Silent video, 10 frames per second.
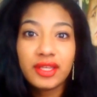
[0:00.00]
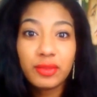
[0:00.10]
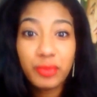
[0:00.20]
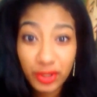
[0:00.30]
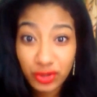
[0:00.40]

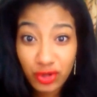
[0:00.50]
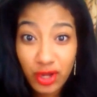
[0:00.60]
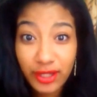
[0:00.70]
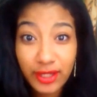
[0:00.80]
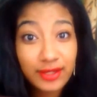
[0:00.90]
the picture
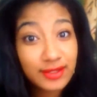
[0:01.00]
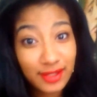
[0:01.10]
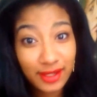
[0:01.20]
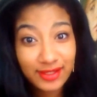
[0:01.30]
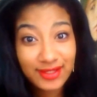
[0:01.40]
on here,
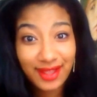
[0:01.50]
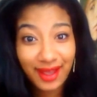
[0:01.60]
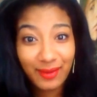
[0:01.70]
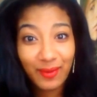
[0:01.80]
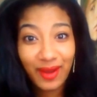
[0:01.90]
so y'all just
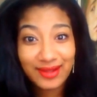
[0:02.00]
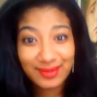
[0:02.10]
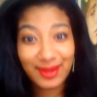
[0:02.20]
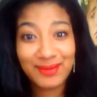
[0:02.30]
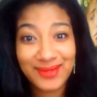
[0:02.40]
gotta watch
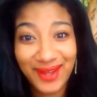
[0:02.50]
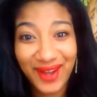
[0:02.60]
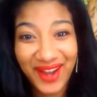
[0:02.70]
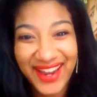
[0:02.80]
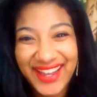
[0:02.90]
me. I'm
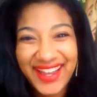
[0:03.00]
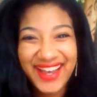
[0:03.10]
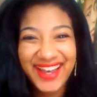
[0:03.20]
sorry.